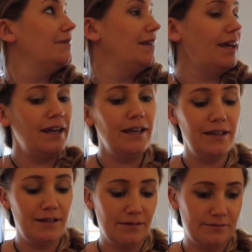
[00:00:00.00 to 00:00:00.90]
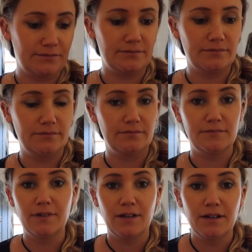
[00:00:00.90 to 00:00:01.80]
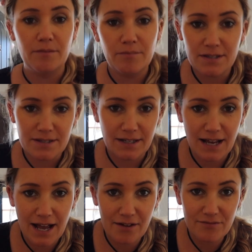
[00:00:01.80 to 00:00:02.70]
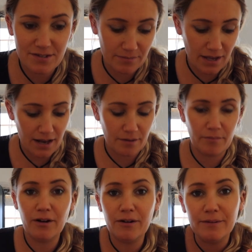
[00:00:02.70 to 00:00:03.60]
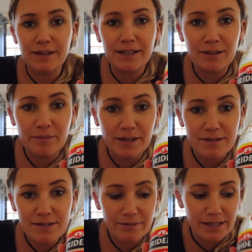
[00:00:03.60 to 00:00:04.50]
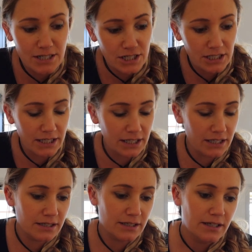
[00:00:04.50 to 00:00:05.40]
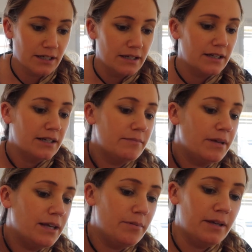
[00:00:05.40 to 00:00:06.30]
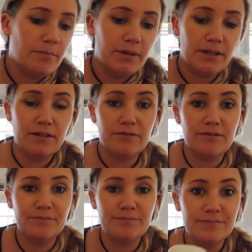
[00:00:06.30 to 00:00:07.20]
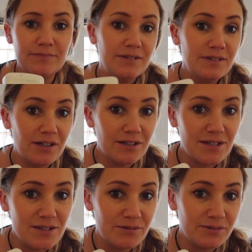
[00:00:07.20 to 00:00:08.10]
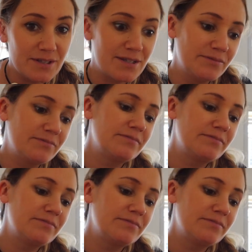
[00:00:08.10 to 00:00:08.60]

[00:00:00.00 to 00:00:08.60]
Yay! Just gonna have some calamari with a little bit of sweet chili, maybe a bit of tartar sauce.